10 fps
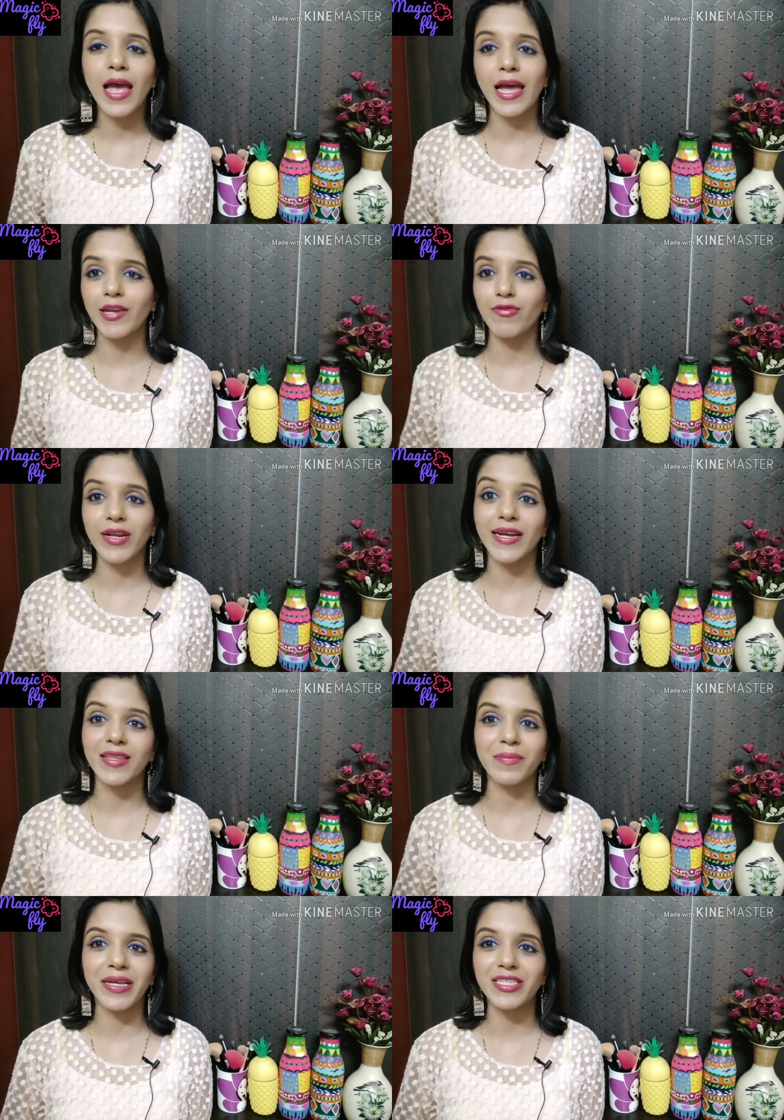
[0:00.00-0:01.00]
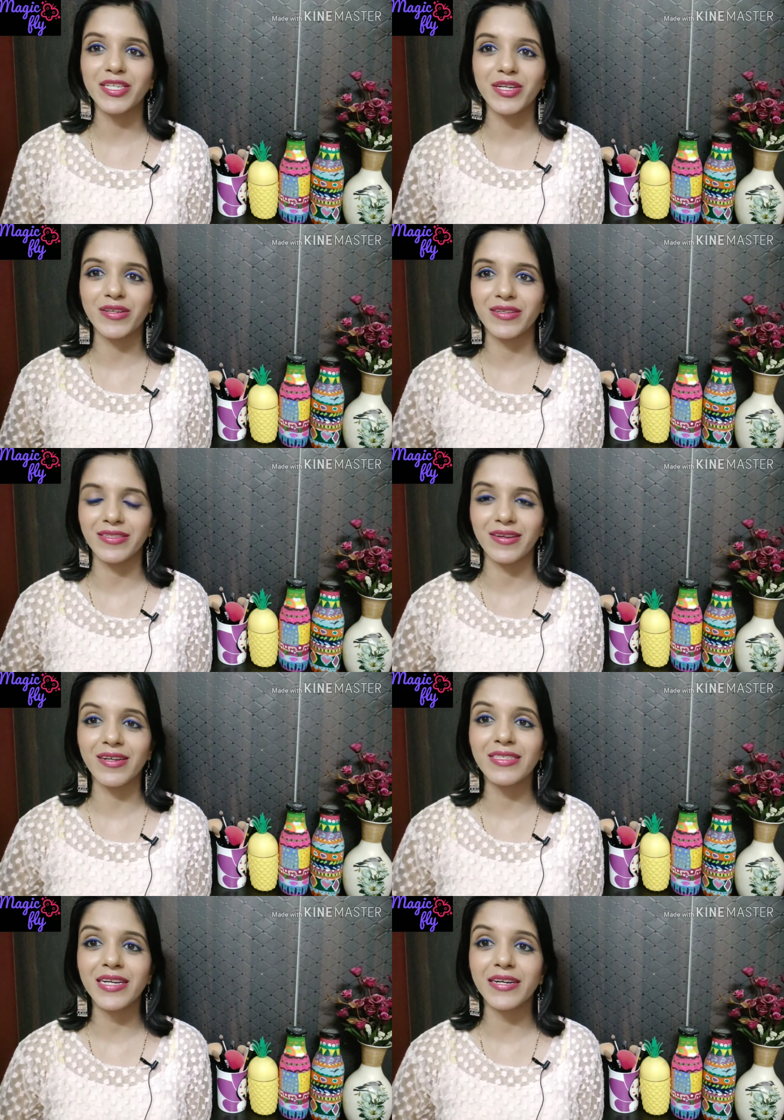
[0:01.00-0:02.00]
and you will get the best
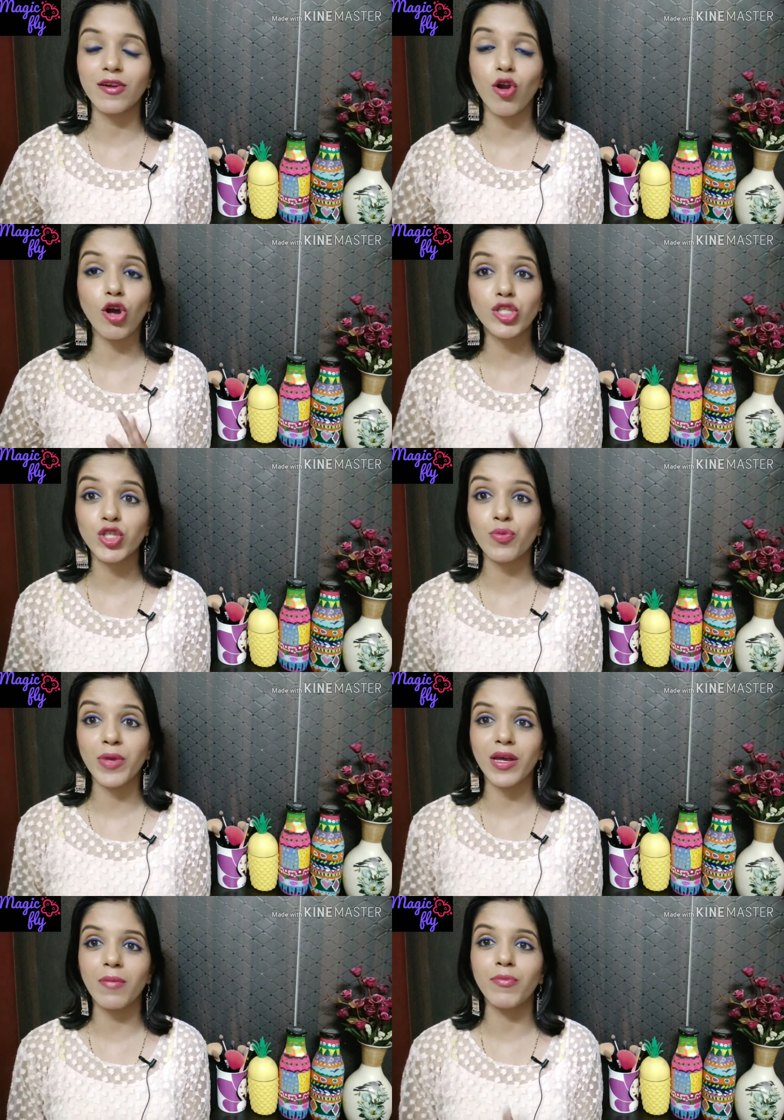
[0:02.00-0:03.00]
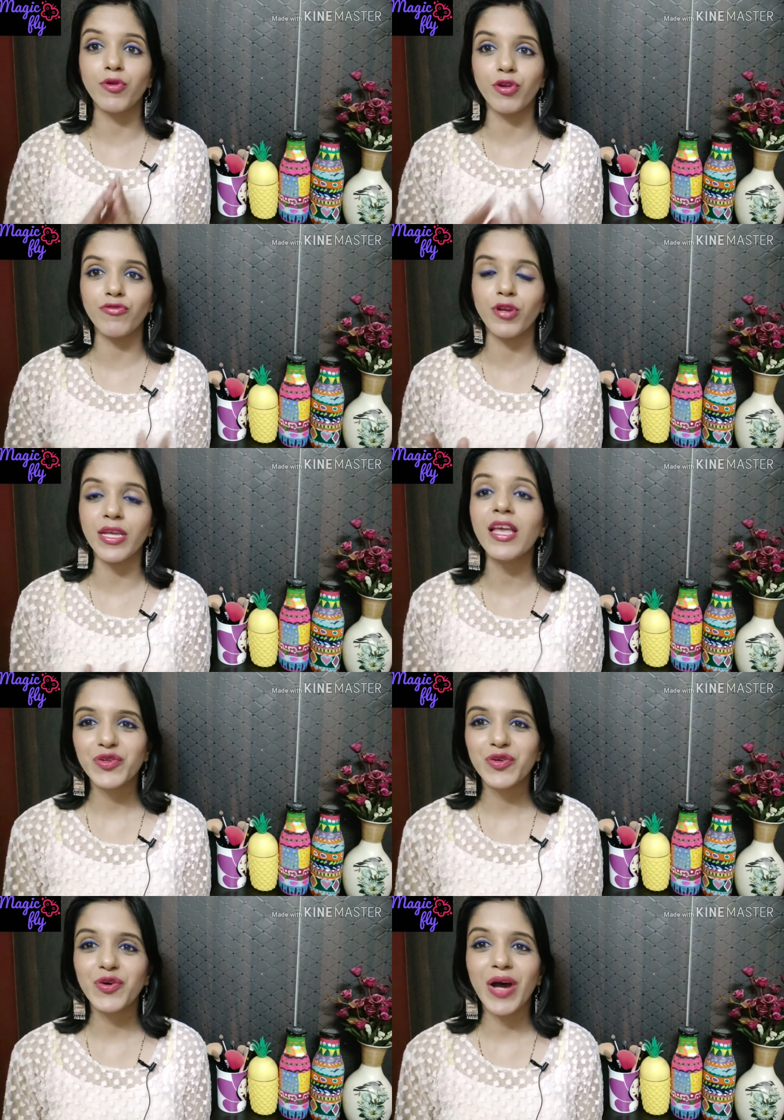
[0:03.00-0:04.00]
results. It locks your makeup beautifully.
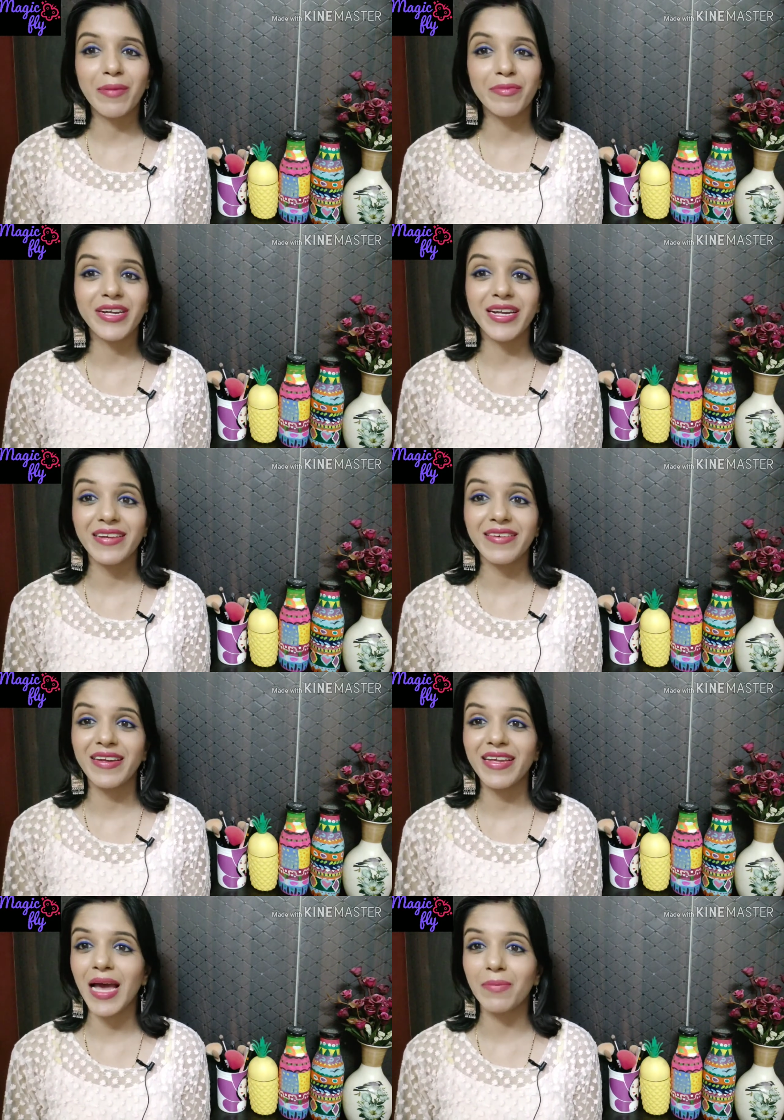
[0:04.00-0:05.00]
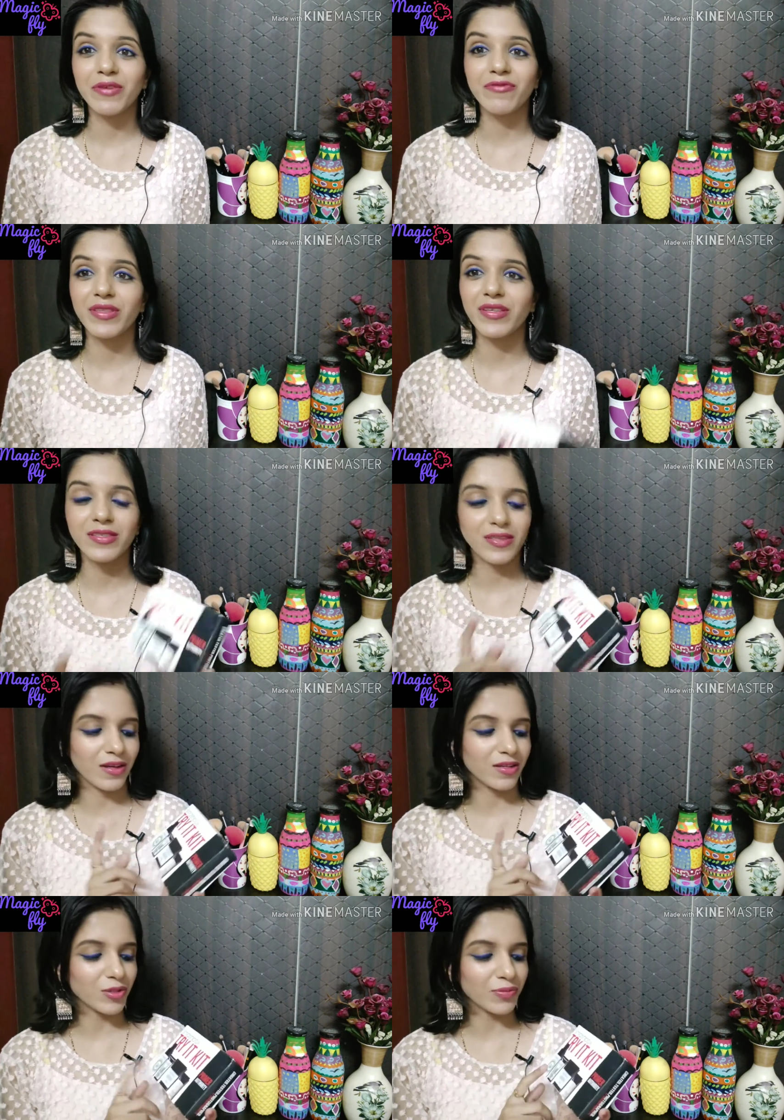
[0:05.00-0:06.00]
So I'm really happy with this
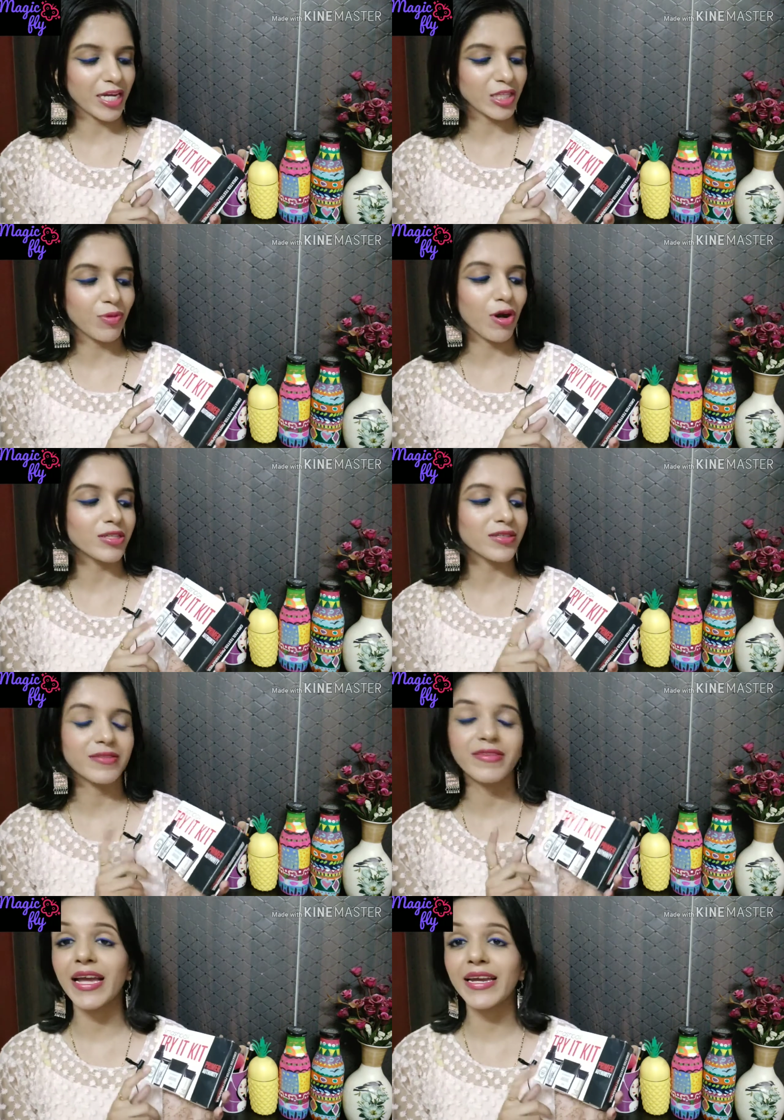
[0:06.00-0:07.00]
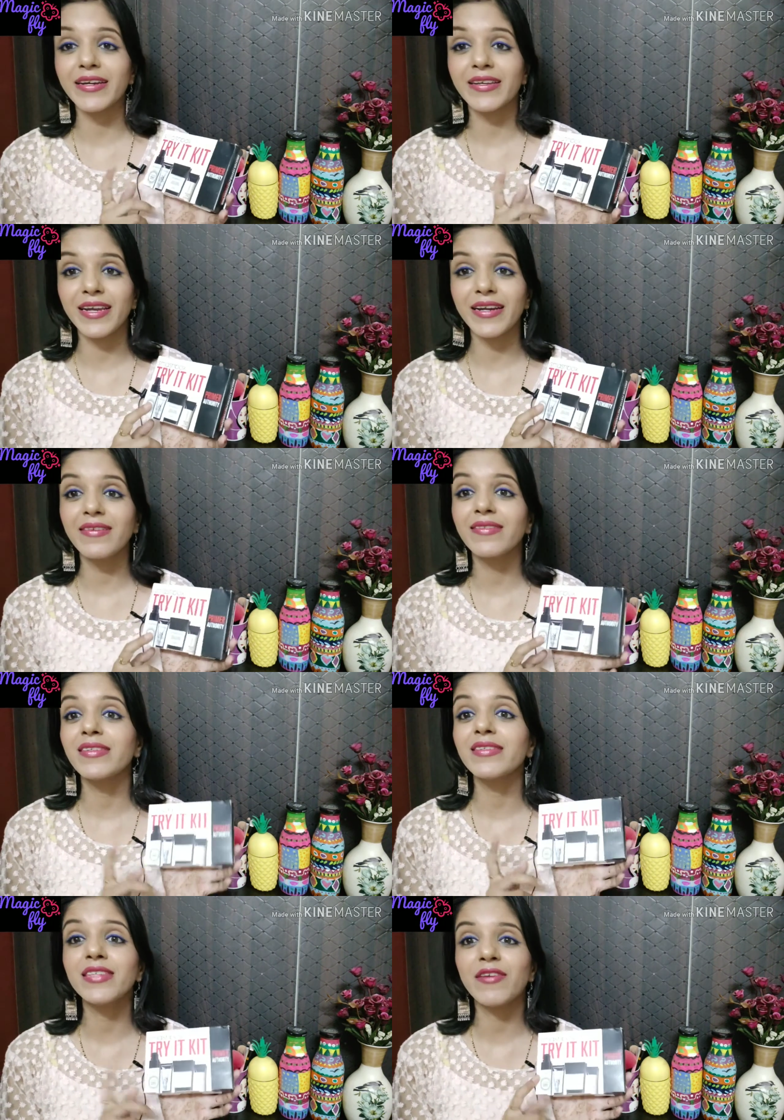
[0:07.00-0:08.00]
Smashbox Try It kit. This
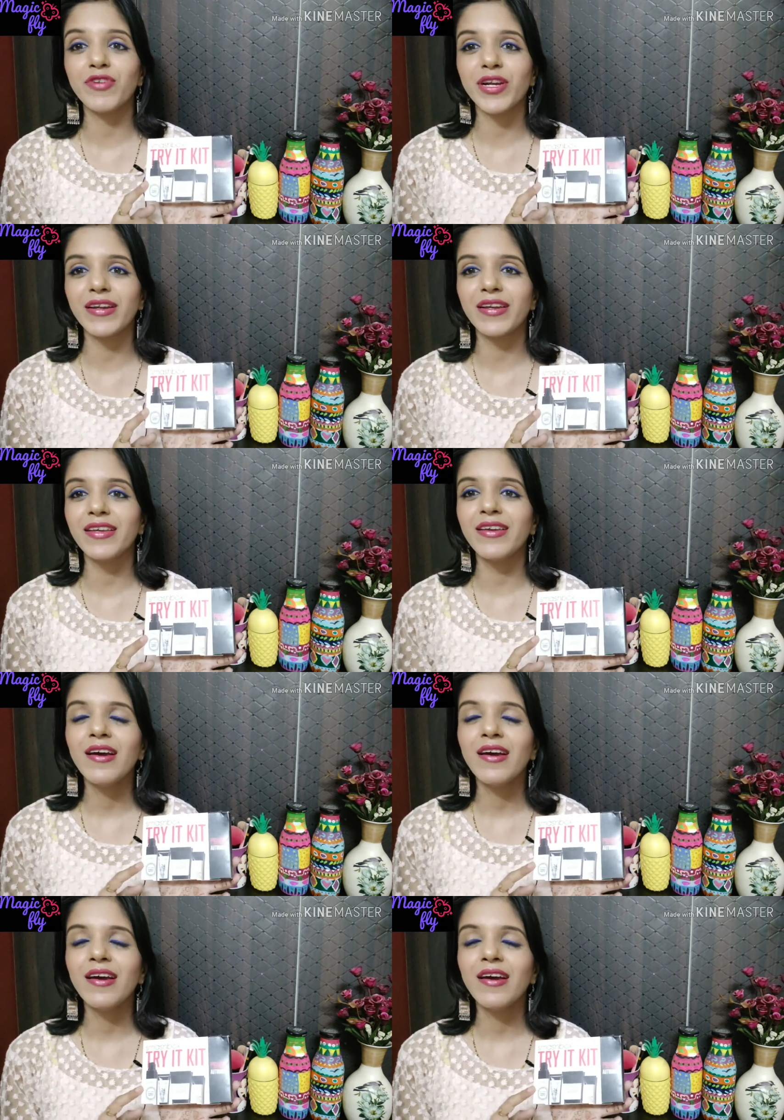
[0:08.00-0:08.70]
is definitely